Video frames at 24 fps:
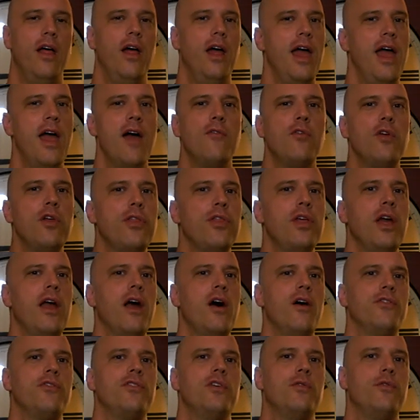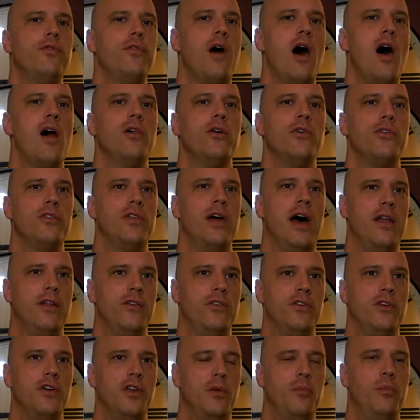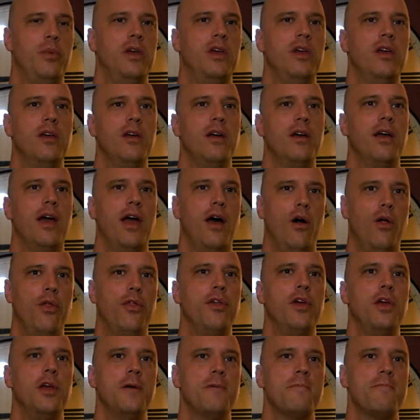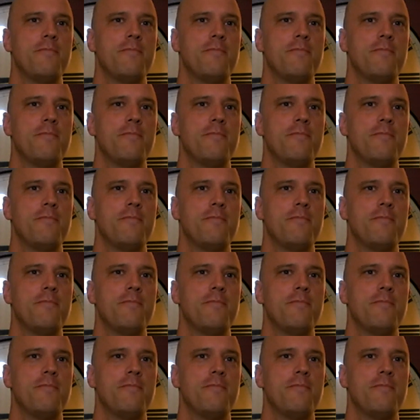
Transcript: Everything else that follows that is going to be healthy.